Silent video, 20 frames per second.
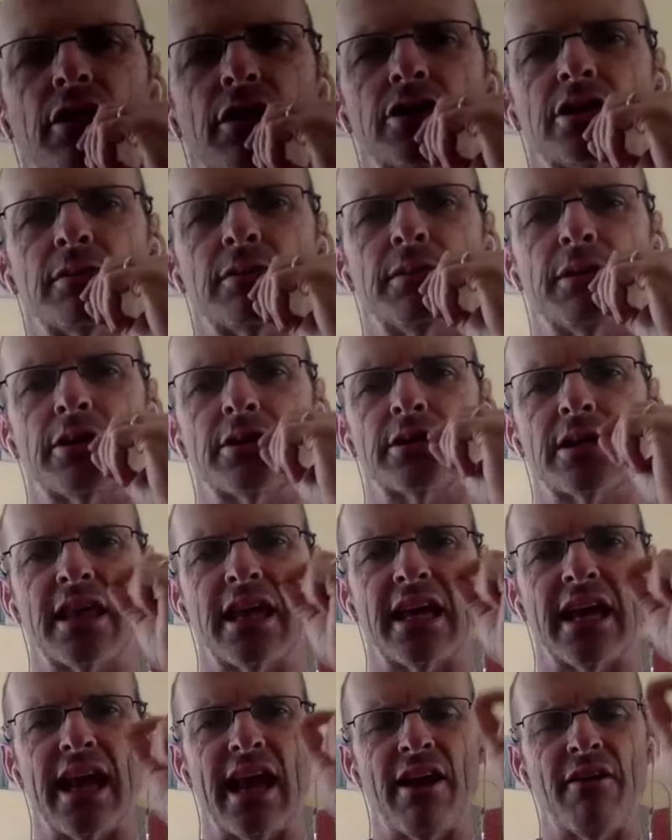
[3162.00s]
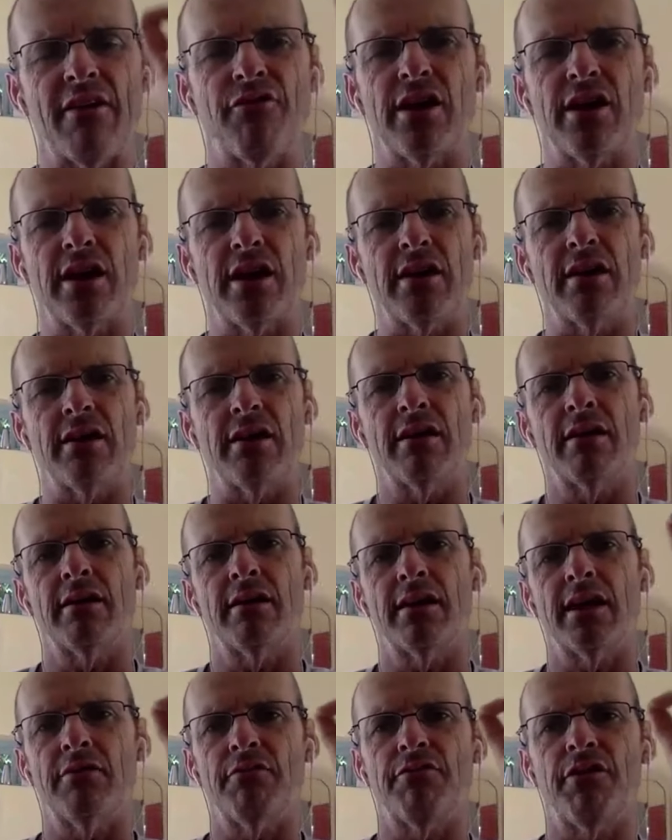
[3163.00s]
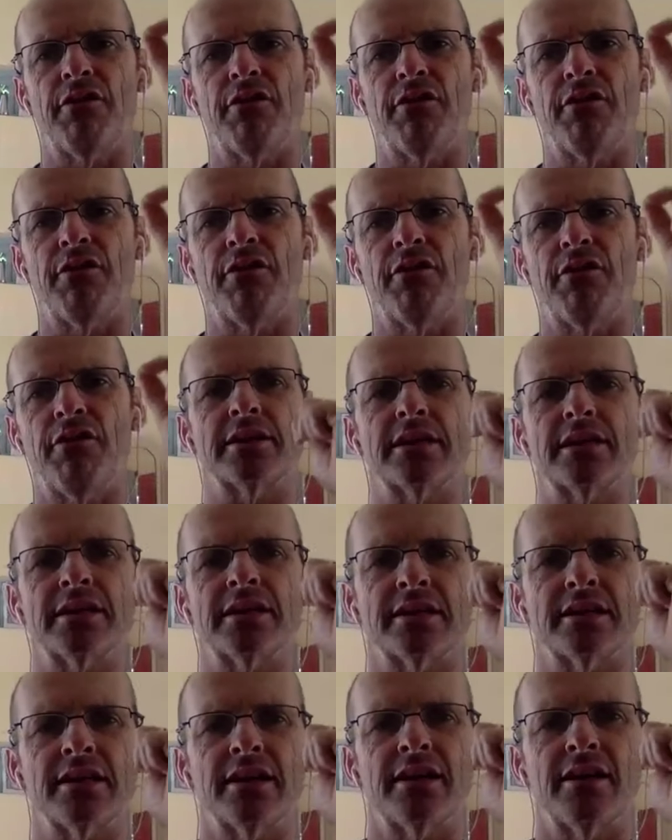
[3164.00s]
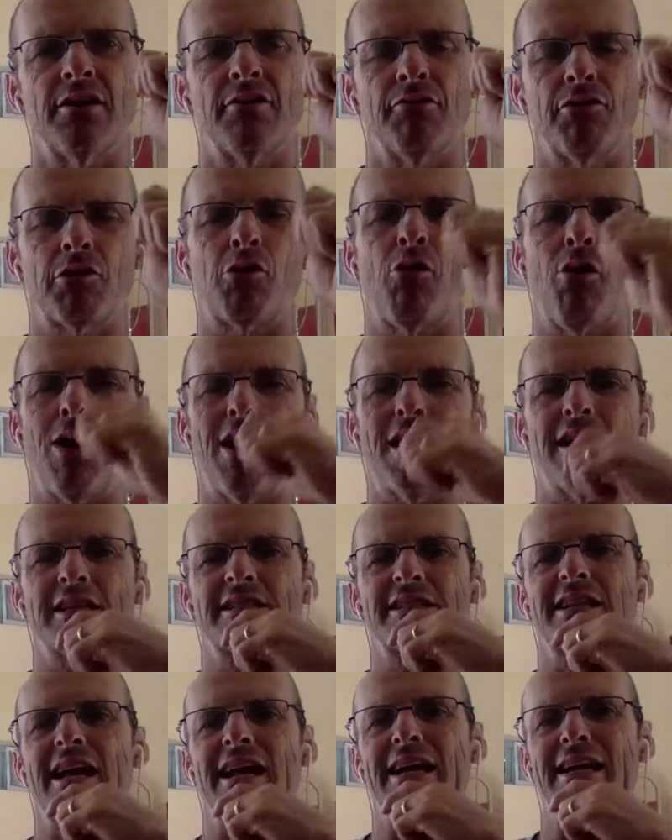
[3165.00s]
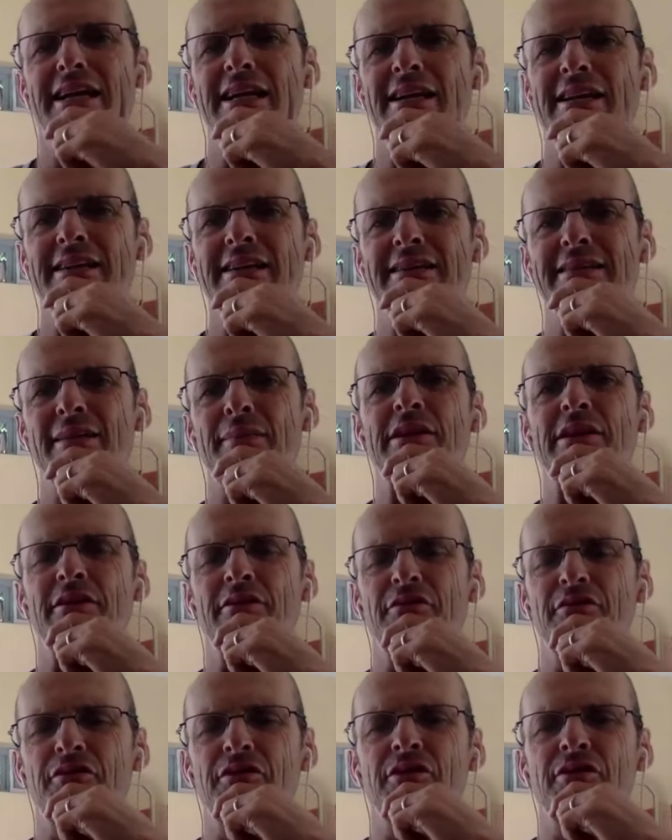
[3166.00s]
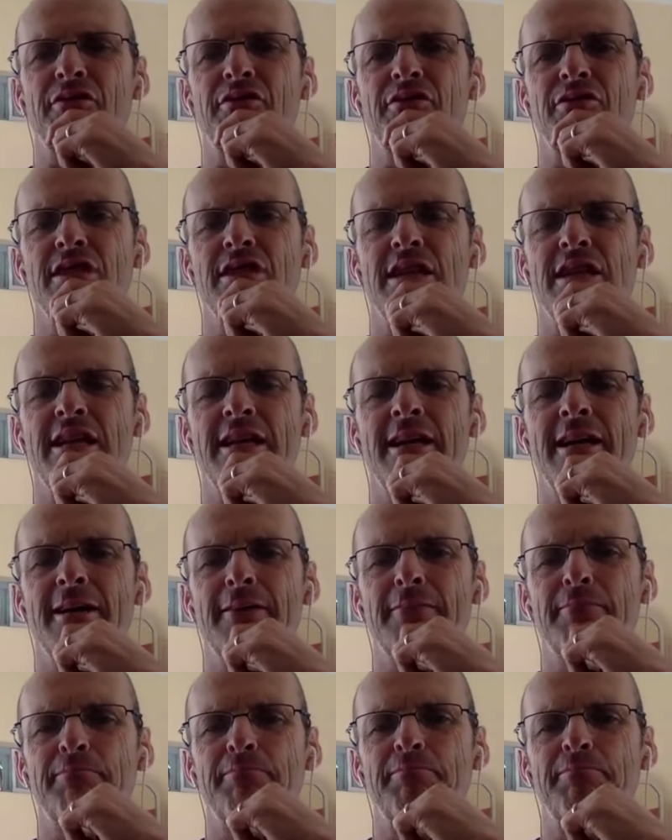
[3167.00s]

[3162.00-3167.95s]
coaching because I think every environment requires slightly something different of you as a leader.